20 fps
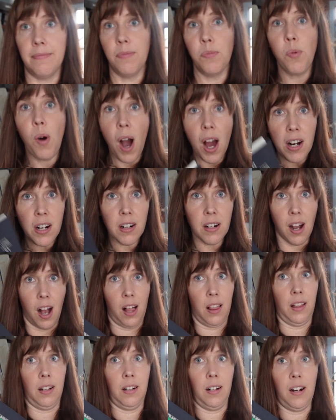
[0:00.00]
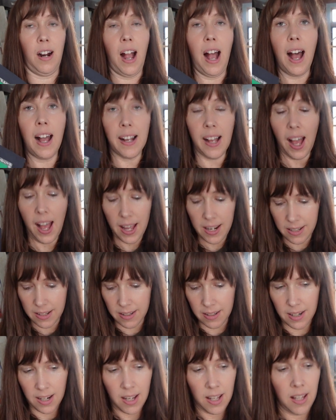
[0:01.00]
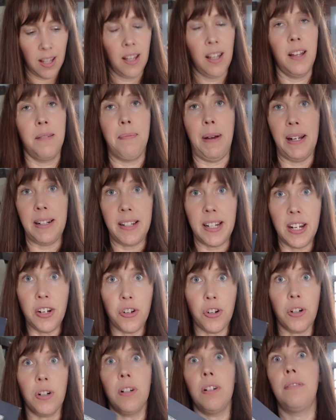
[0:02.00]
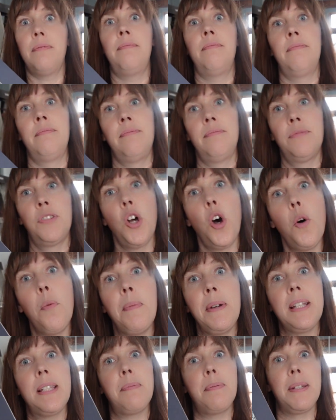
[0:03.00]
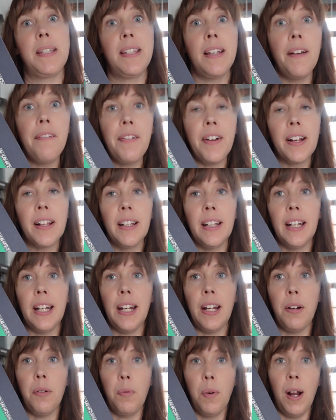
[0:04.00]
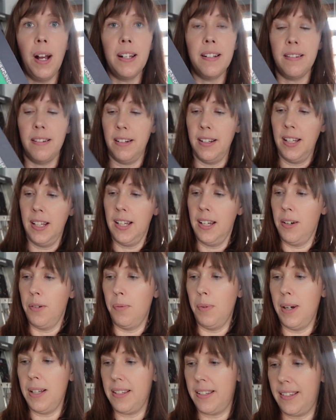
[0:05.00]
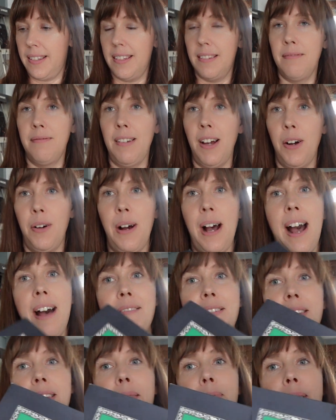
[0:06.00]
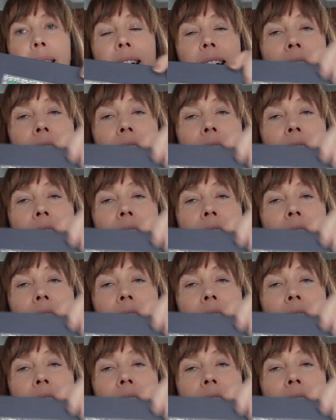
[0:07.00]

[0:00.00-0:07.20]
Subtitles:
watercolor. My teacher told me specifically I have this upside